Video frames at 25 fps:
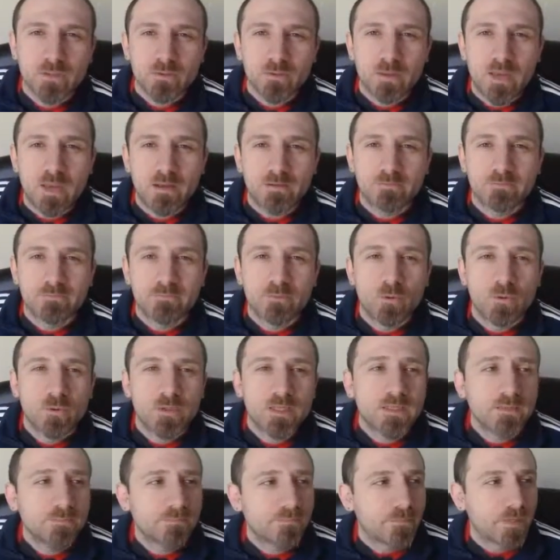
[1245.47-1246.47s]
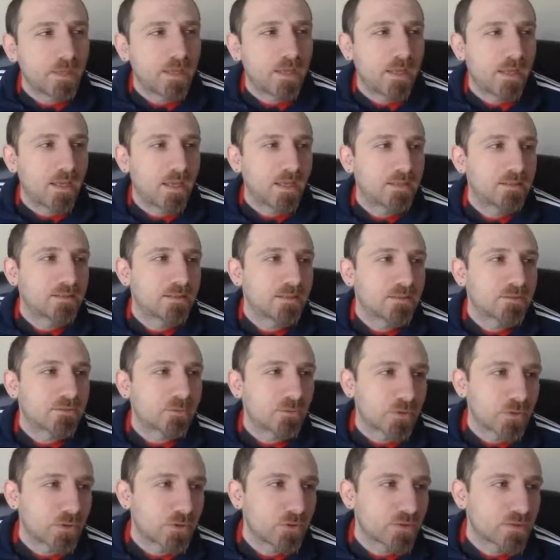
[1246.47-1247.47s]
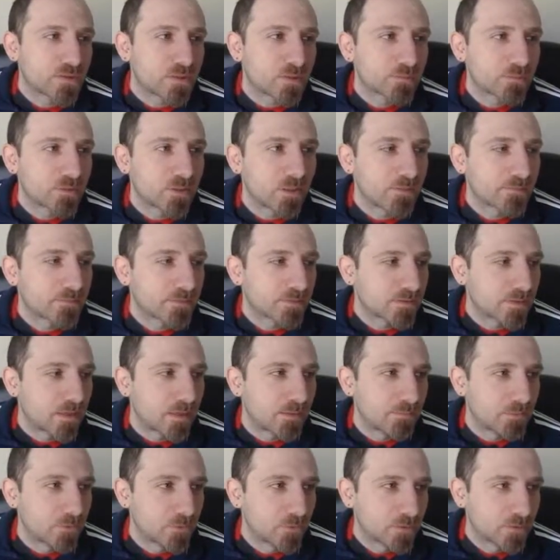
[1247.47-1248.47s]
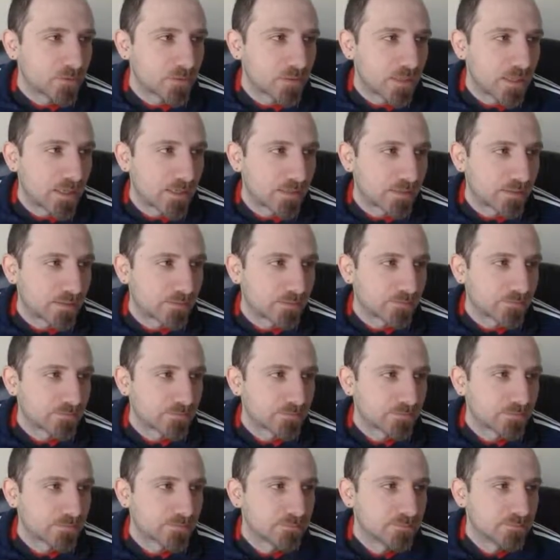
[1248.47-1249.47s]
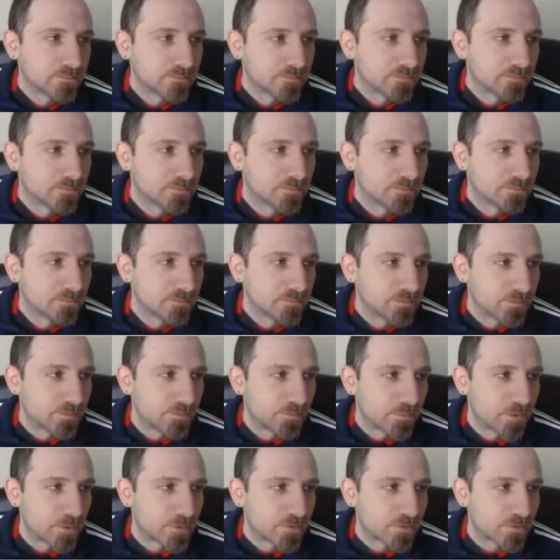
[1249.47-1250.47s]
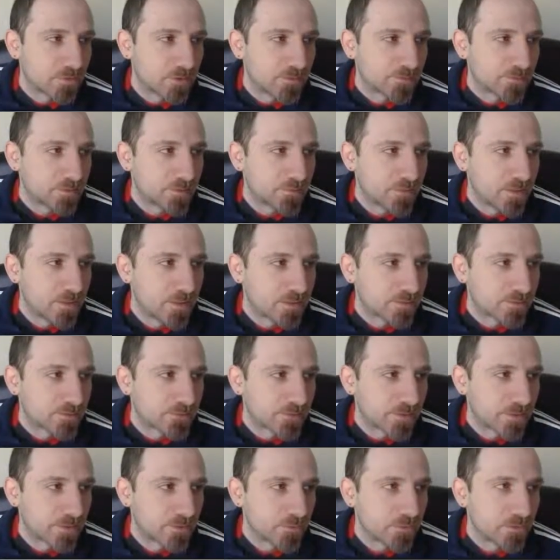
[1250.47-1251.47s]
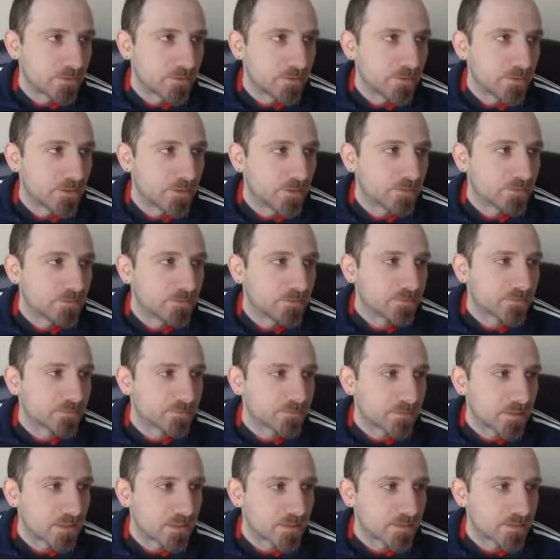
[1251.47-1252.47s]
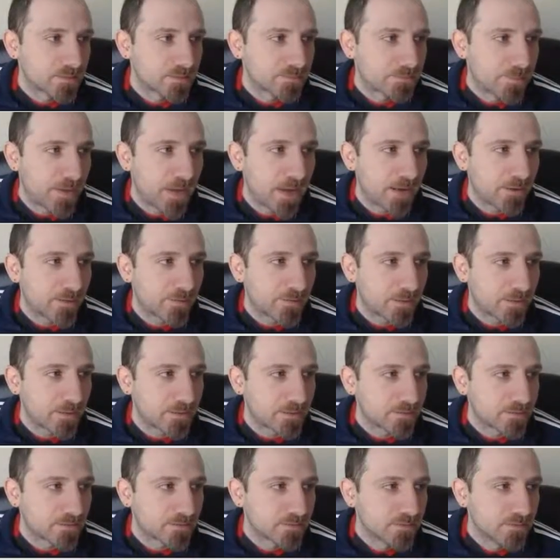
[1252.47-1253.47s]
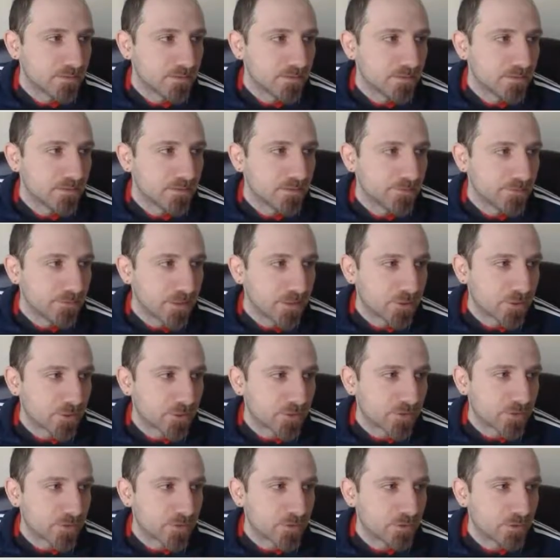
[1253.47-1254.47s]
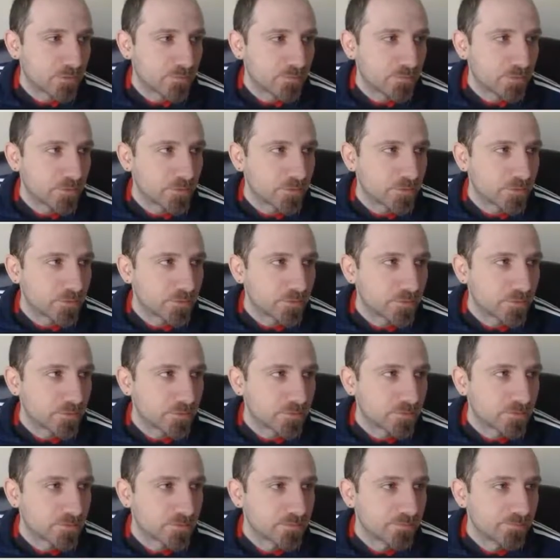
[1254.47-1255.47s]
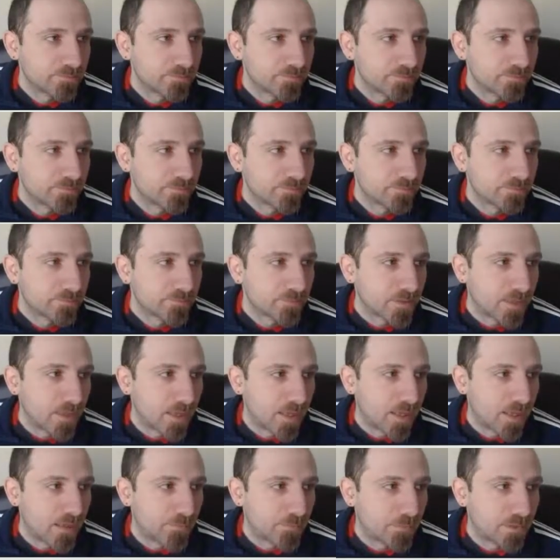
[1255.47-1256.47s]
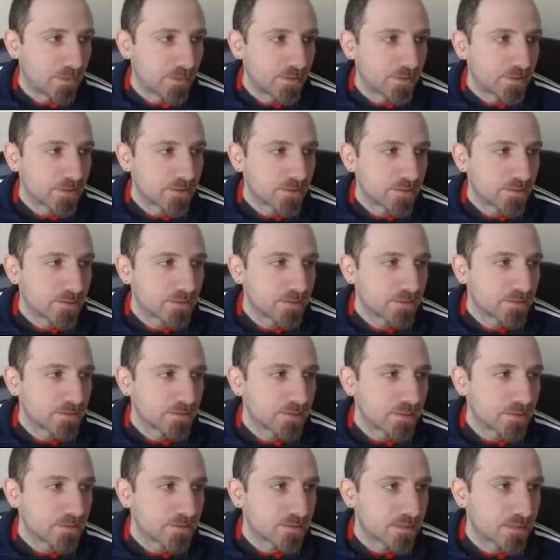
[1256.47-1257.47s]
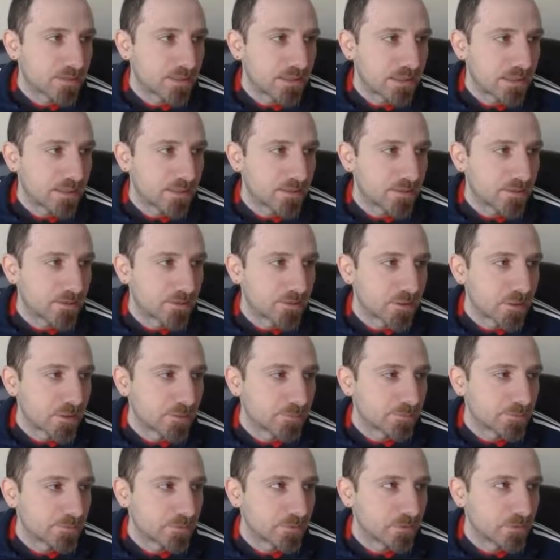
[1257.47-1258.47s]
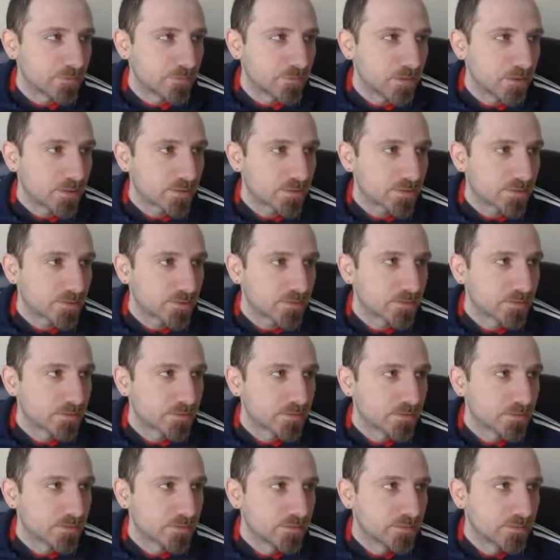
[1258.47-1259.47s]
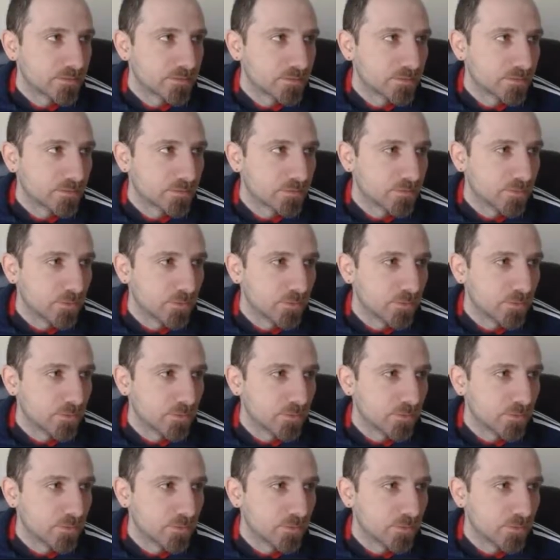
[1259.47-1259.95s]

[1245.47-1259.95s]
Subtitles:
at 40, and this Ryu sometimes looks like the most optimized Ryu in the world. Does parries, V-trigger combos, punishes, doesn't allow you to jump too much, will